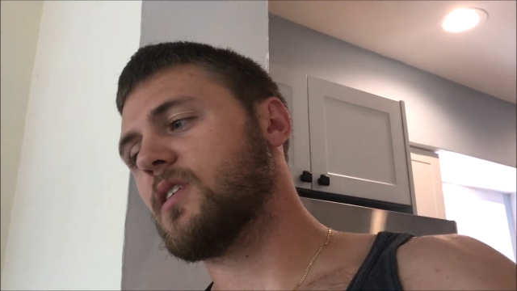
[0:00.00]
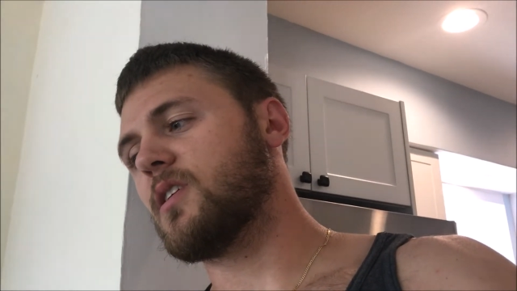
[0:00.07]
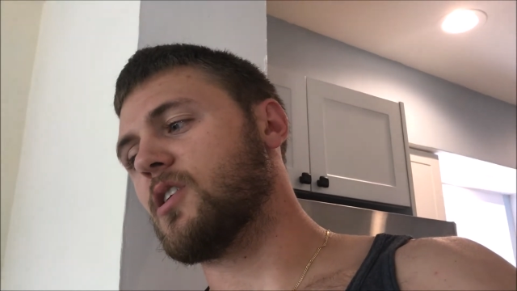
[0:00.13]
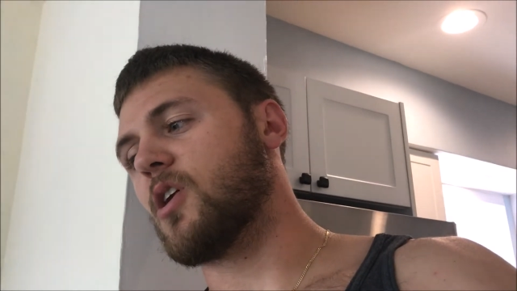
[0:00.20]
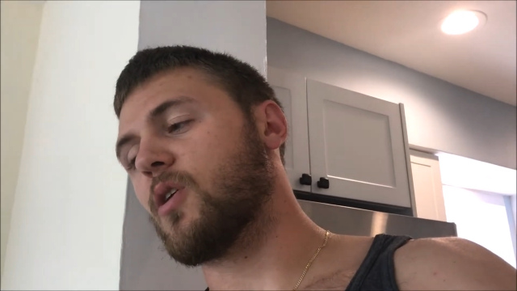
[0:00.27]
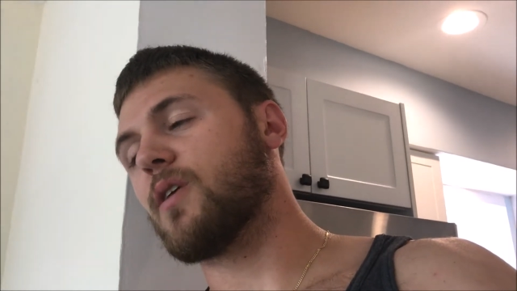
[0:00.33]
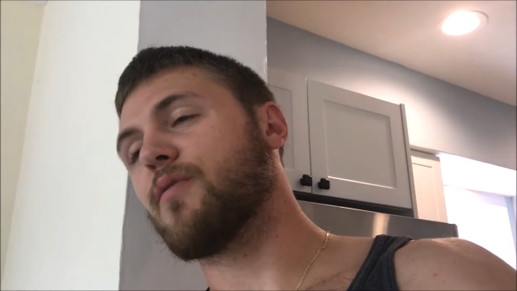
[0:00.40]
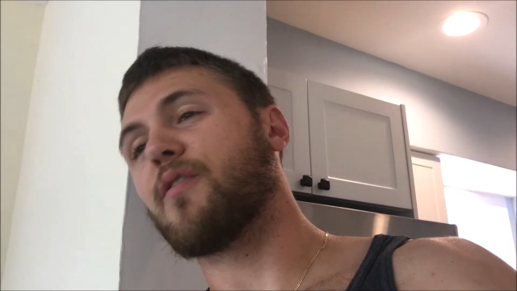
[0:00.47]
you
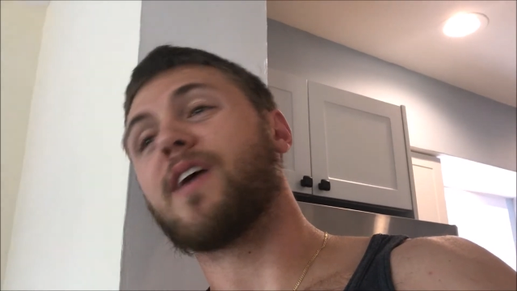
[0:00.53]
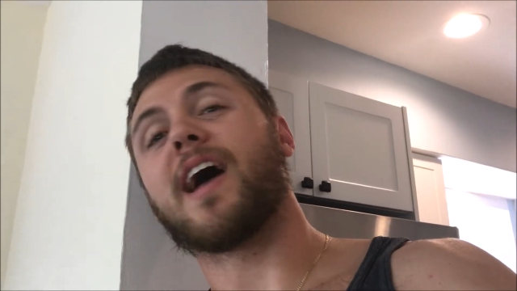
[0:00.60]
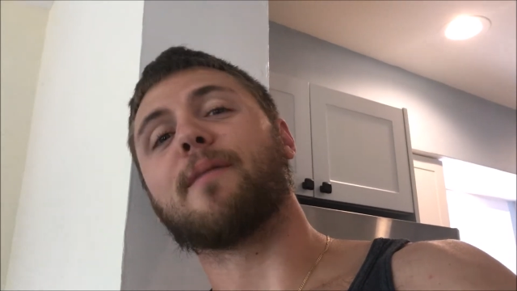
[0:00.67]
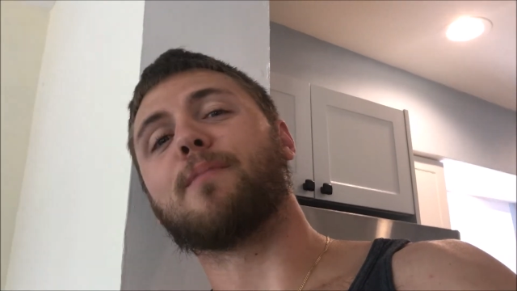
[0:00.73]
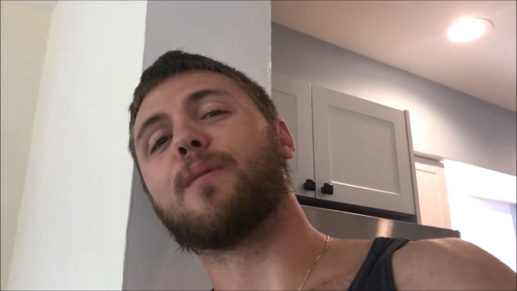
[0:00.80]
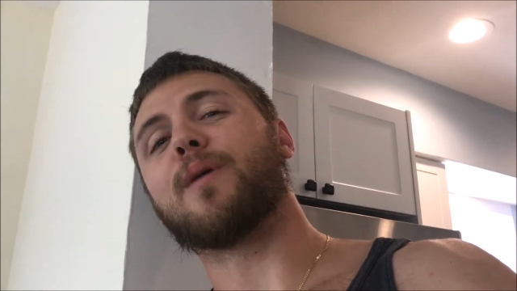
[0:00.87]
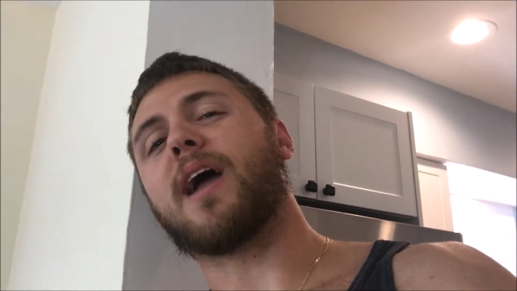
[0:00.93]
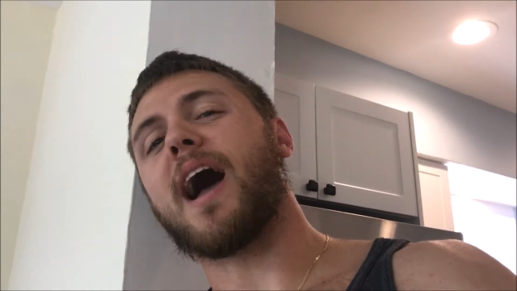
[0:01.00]
know, even if it
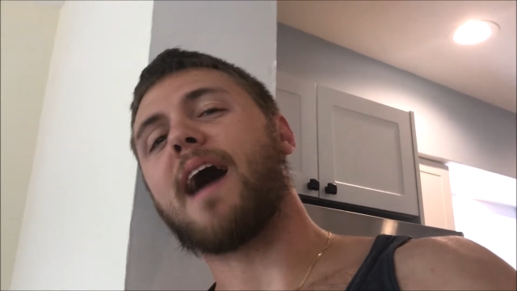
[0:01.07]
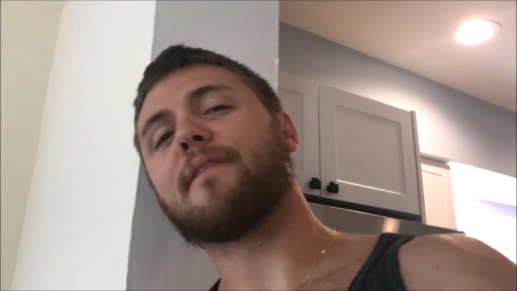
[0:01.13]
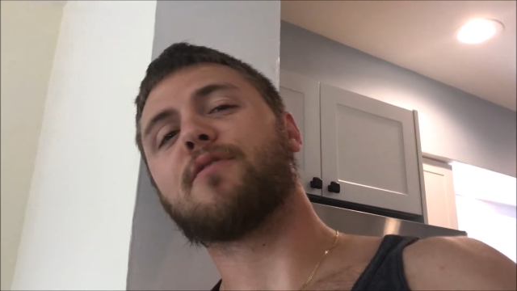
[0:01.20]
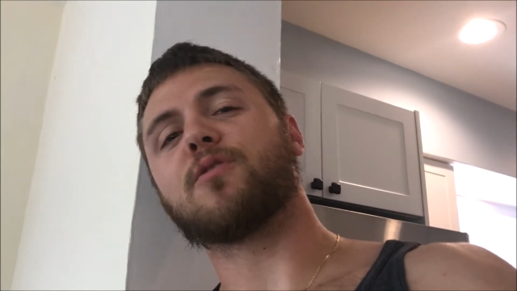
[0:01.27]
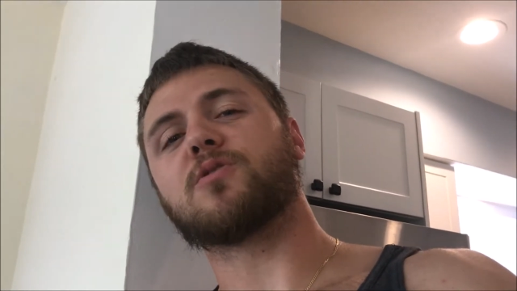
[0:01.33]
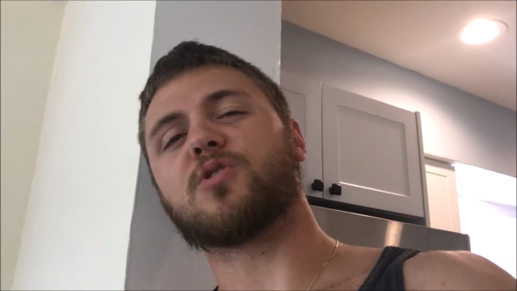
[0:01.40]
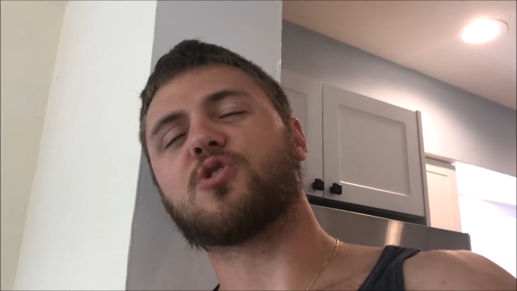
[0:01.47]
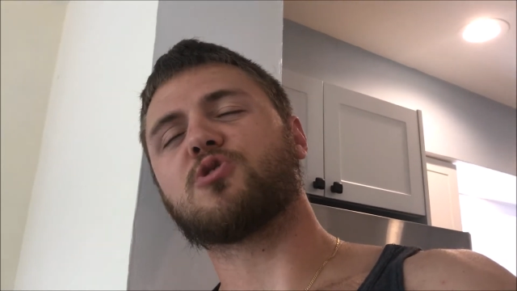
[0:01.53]
had maybe
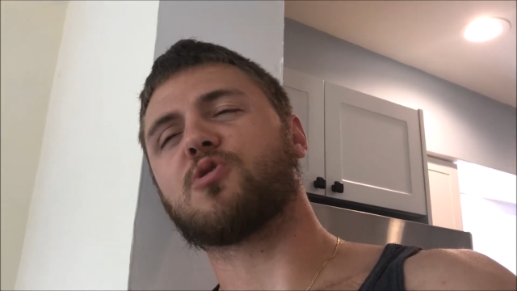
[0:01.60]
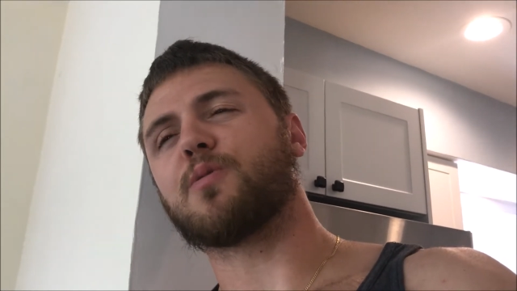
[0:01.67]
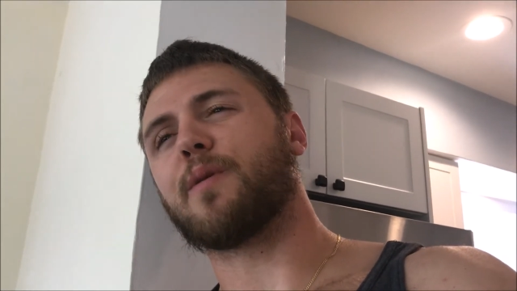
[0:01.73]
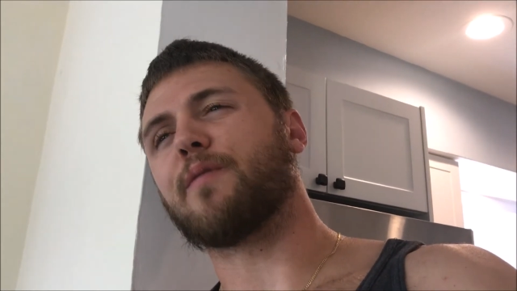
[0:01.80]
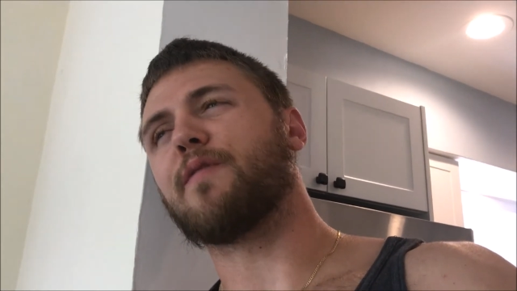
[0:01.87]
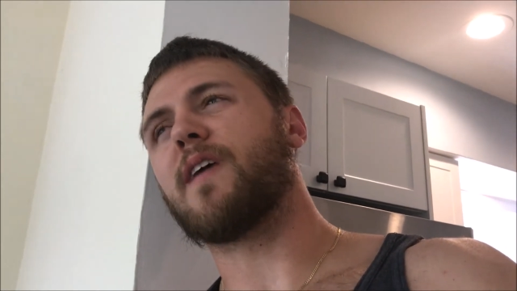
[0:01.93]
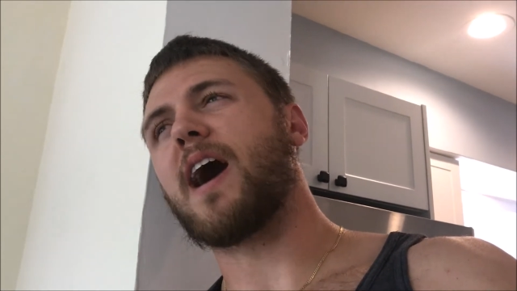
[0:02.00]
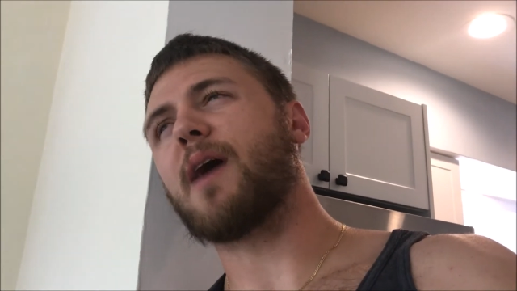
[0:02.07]
half those issues, would
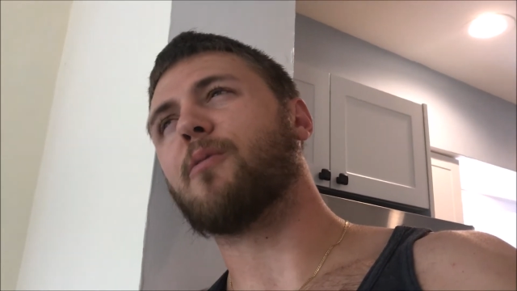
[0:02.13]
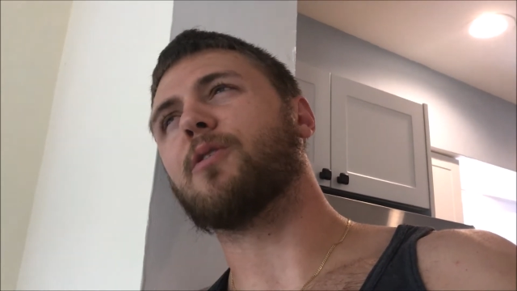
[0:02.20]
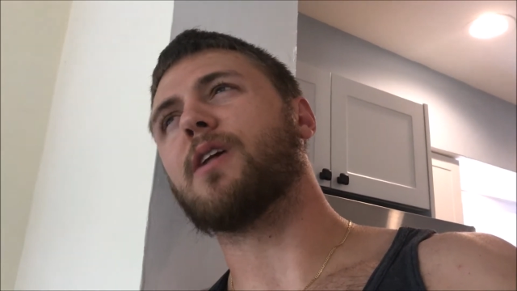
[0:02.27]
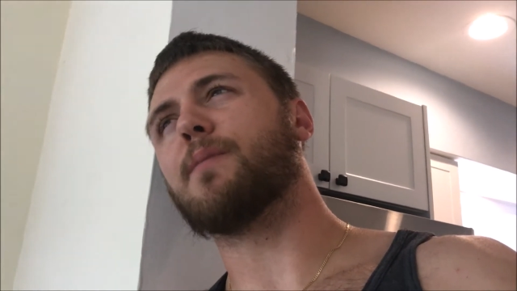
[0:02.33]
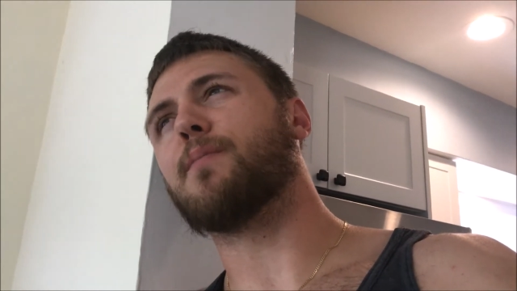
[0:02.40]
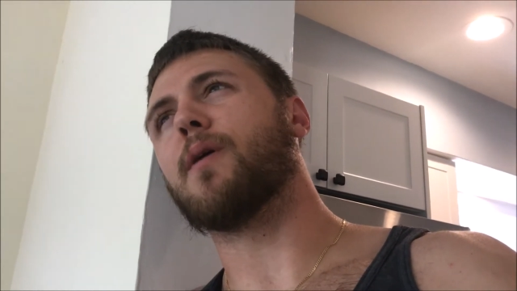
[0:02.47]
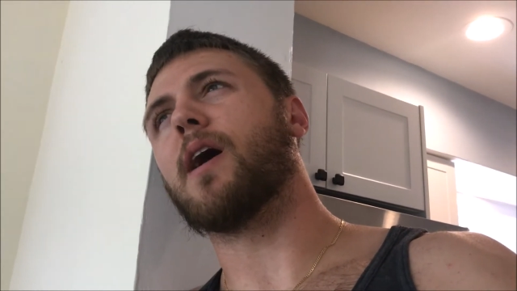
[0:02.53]
have been fine with it.